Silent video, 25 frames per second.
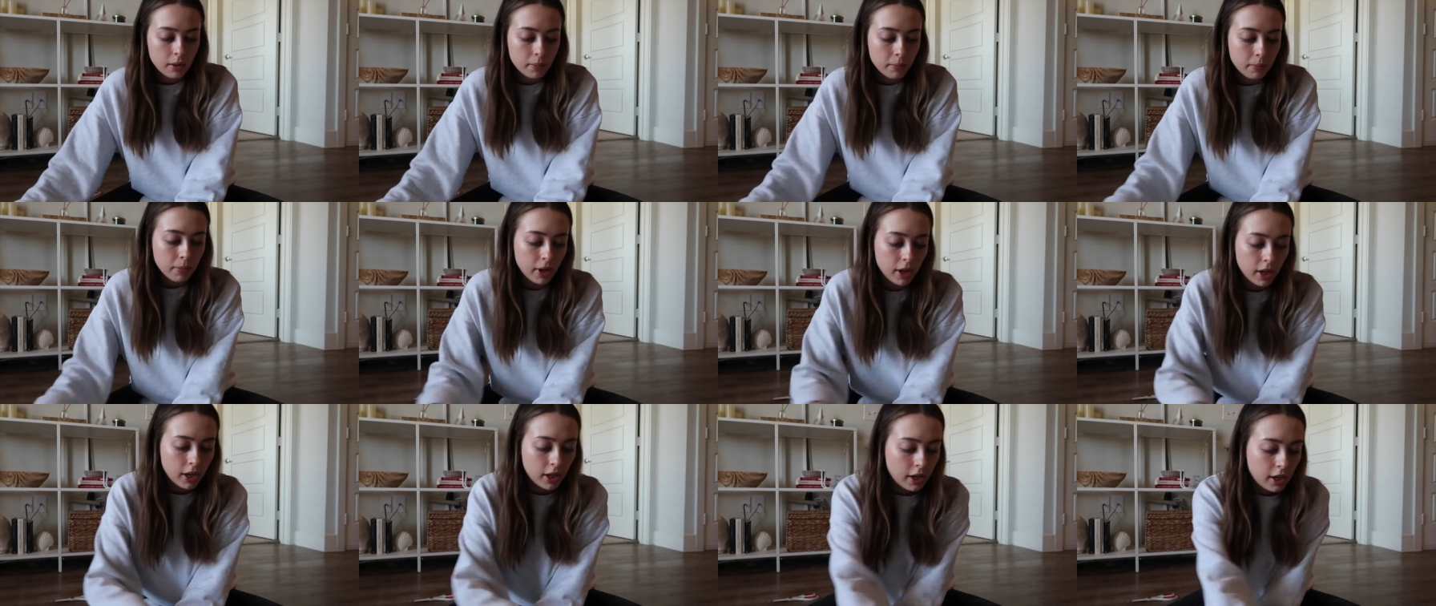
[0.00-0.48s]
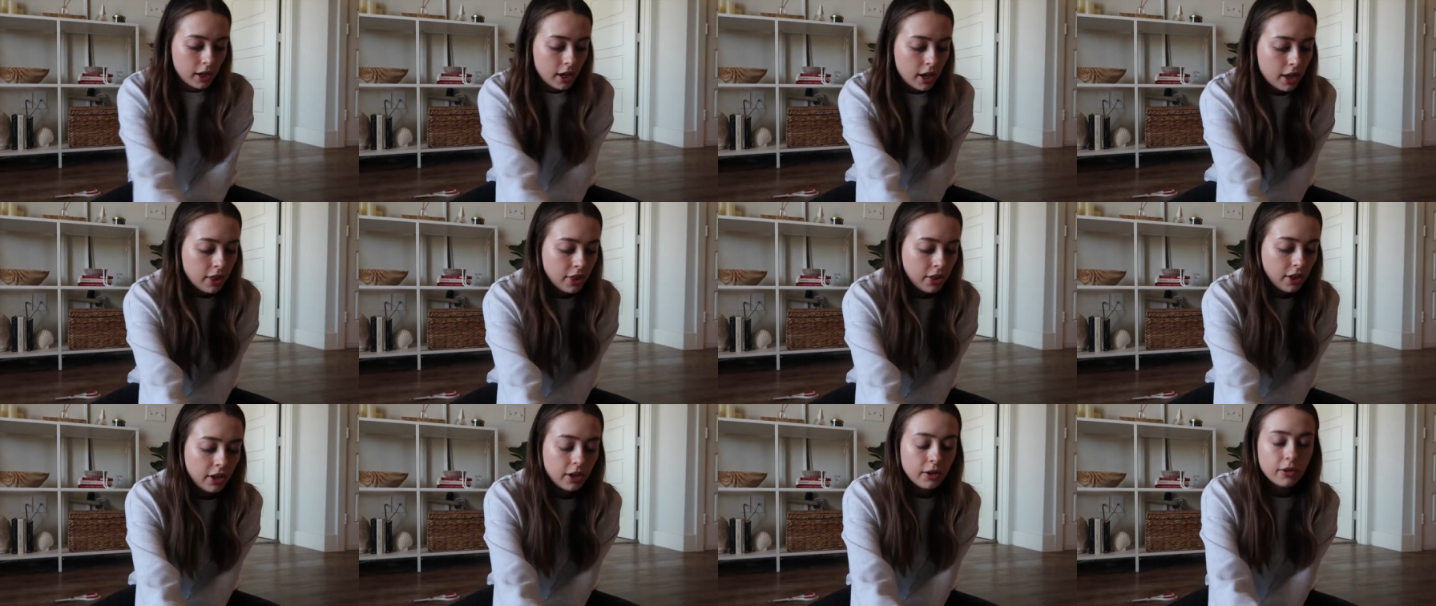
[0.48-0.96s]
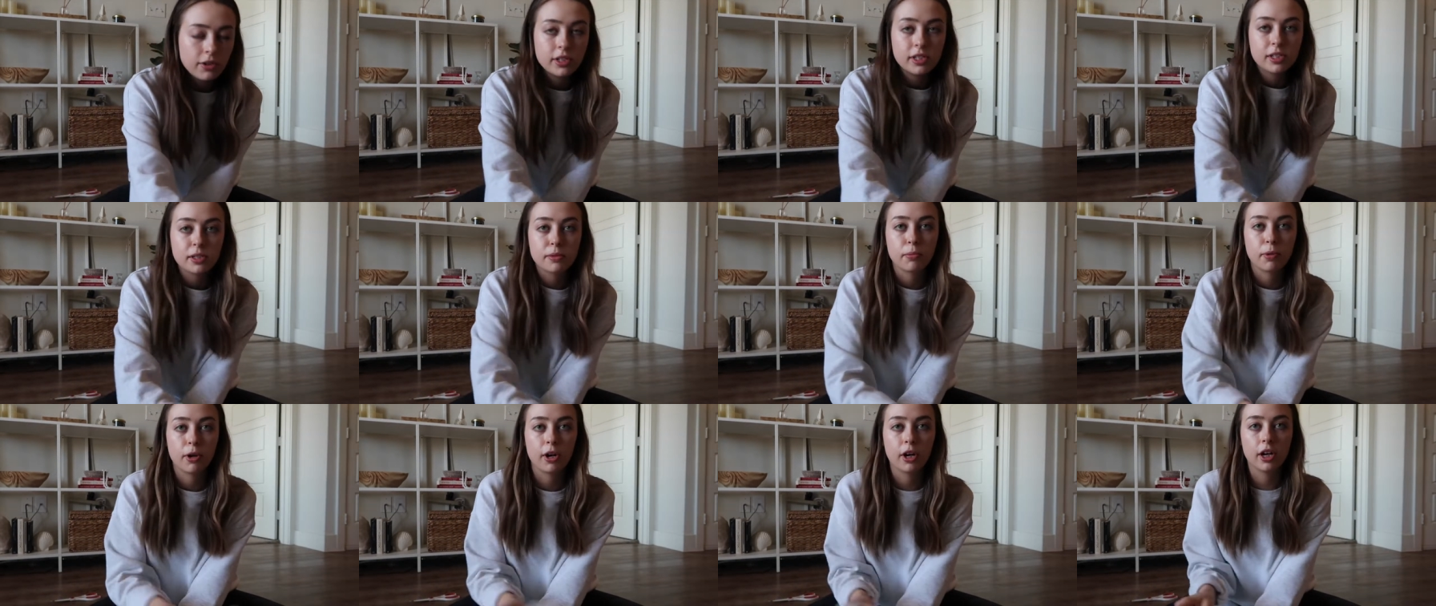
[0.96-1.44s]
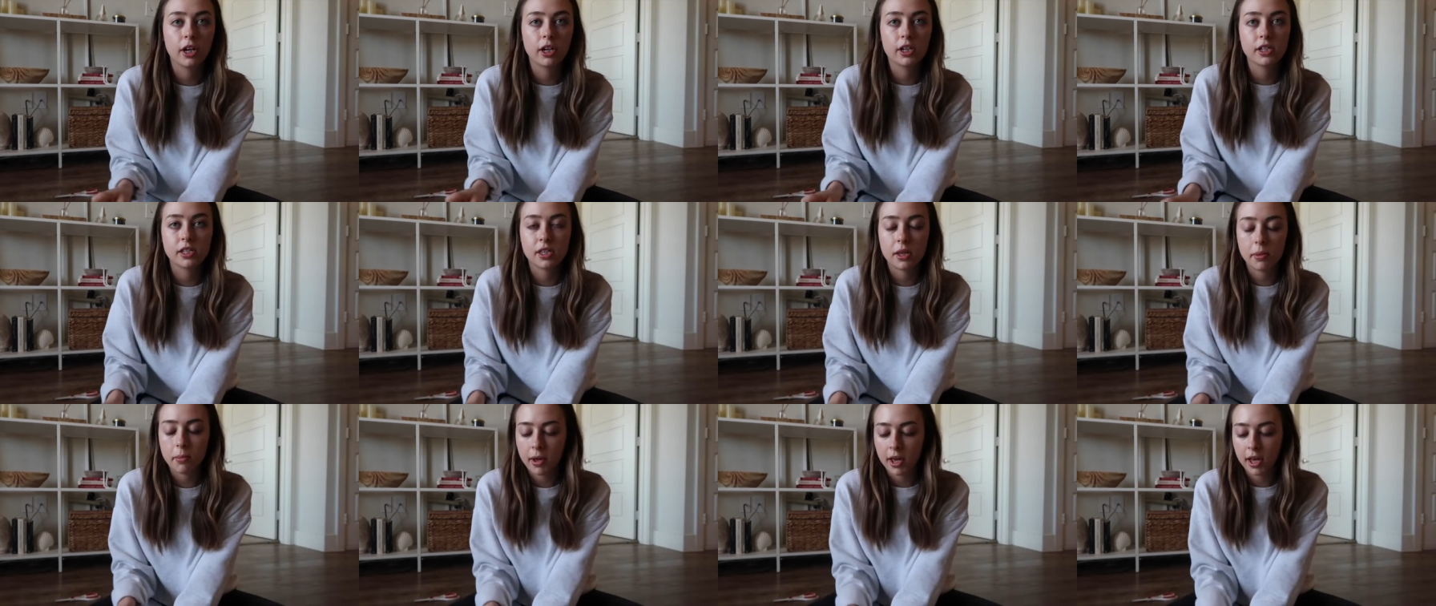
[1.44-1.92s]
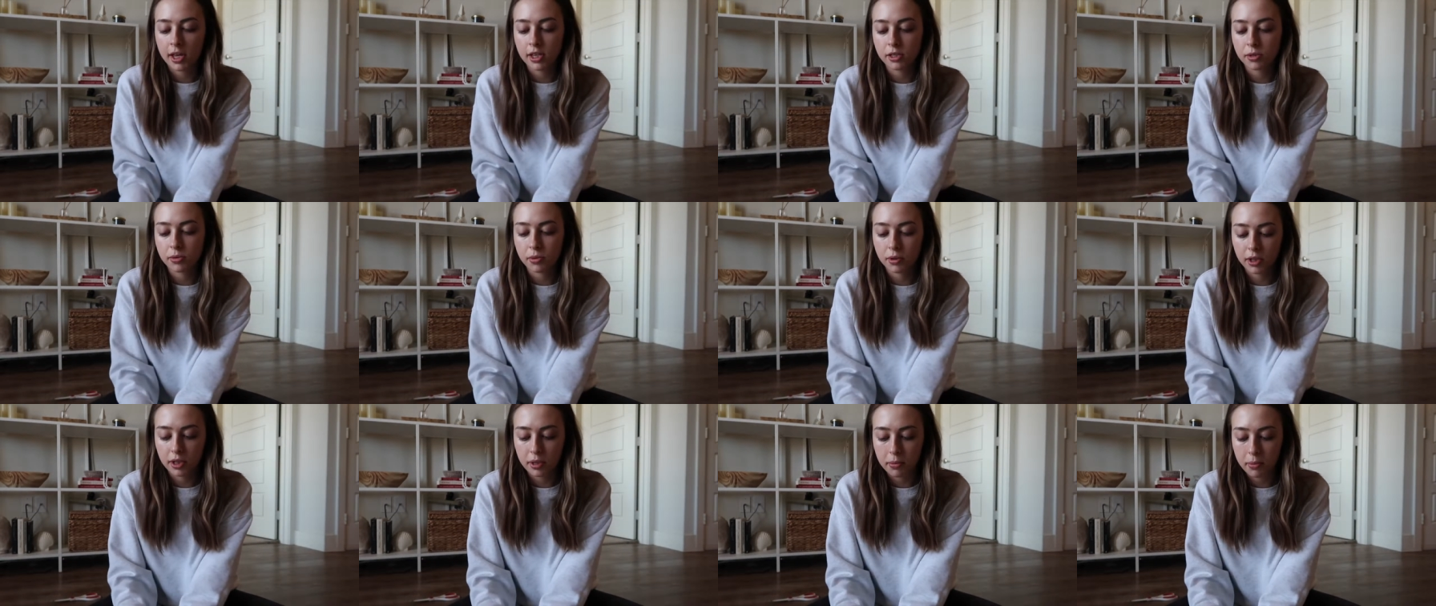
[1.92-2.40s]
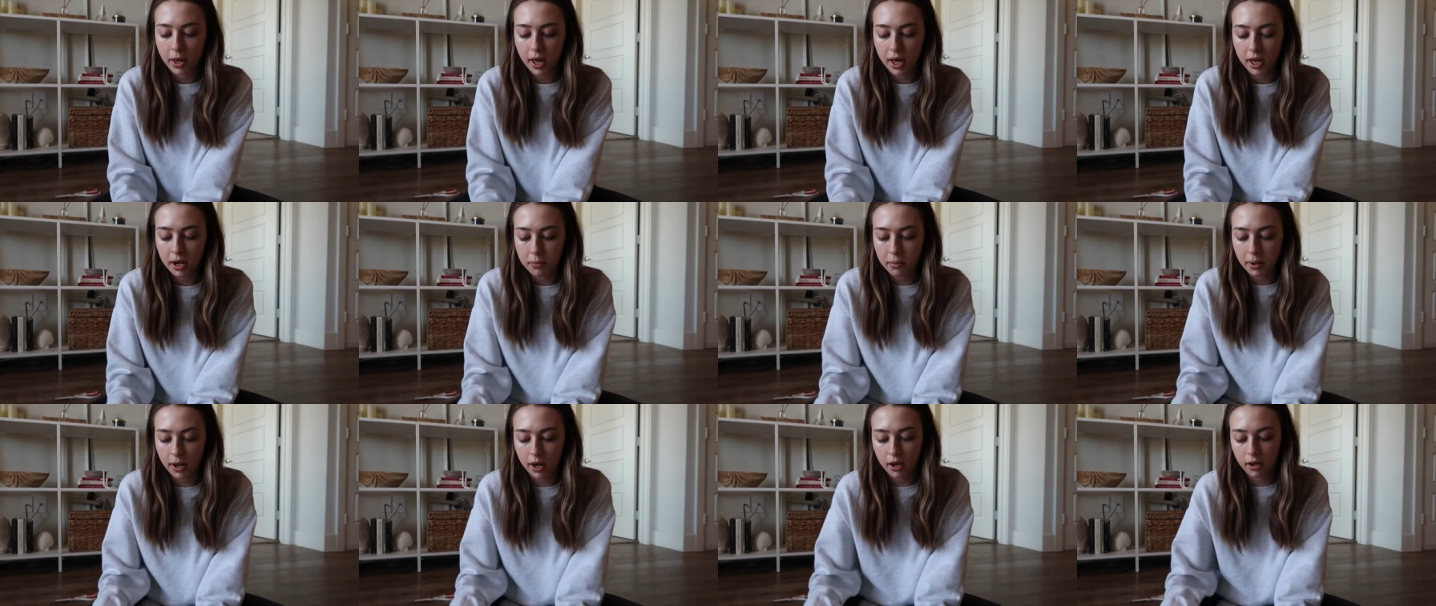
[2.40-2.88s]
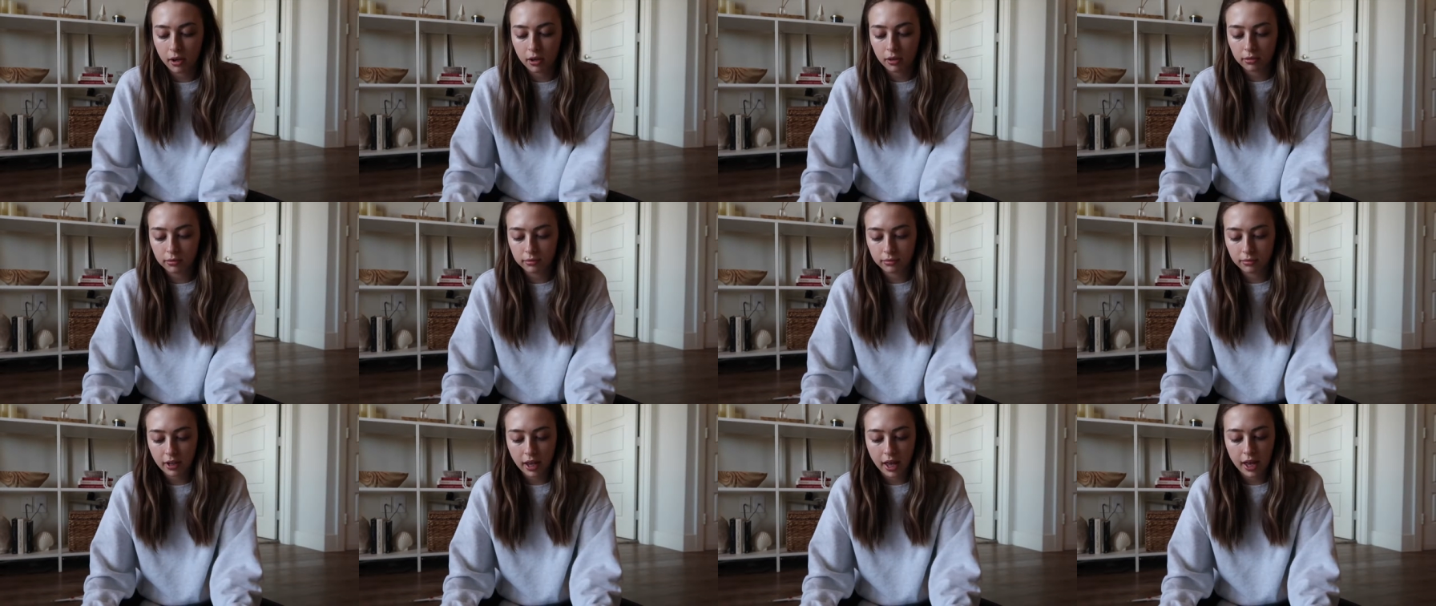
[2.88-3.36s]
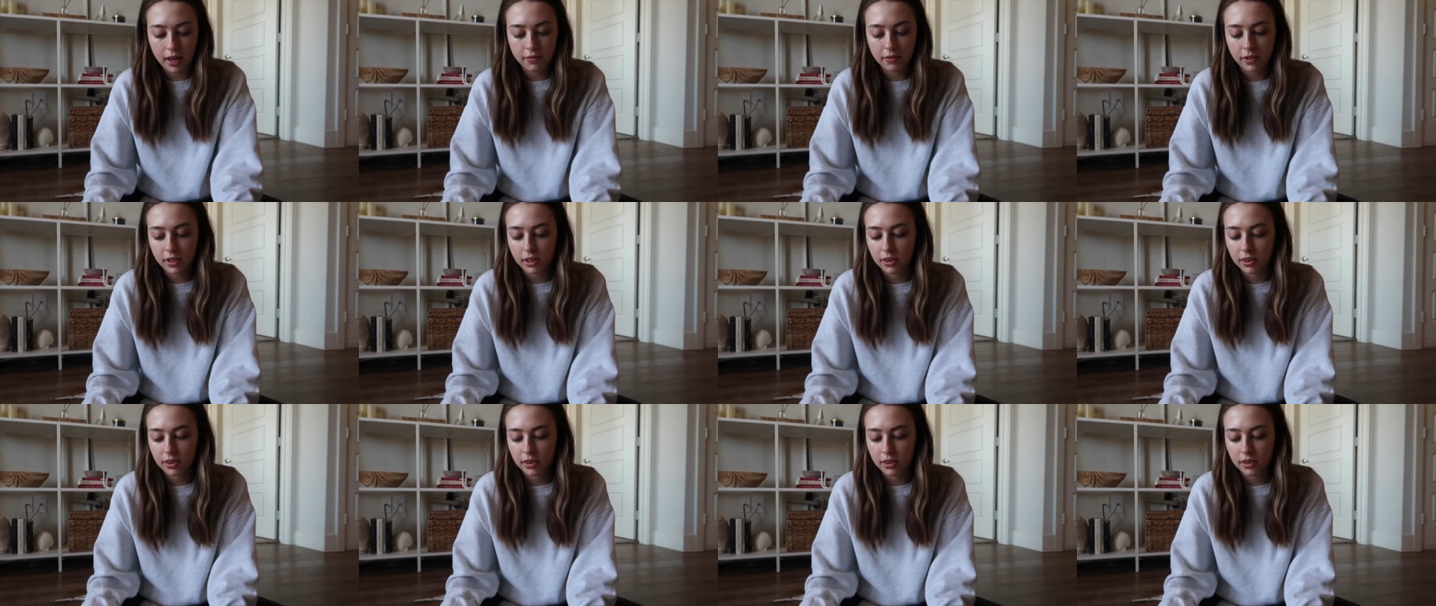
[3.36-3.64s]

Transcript: But I thought it was smart because the man's really bad about having